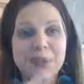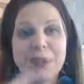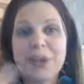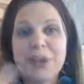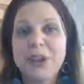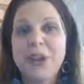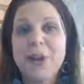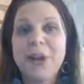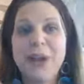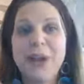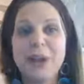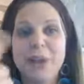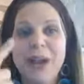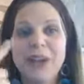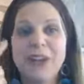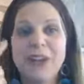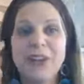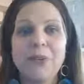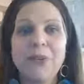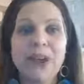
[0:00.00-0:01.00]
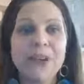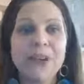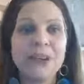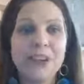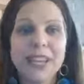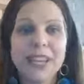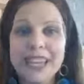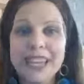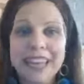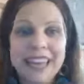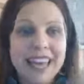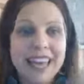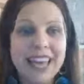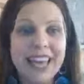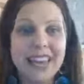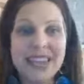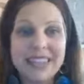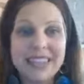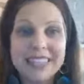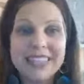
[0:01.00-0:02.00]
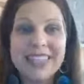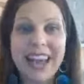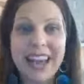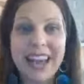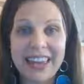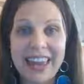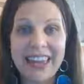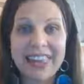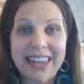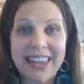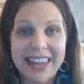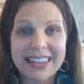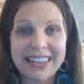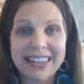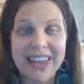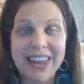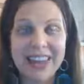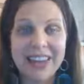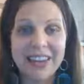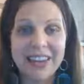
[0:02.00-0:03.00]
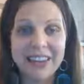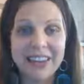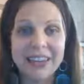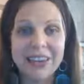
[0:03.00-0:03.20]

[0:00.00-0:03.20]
When you're going around and around, you're getting this side and that side.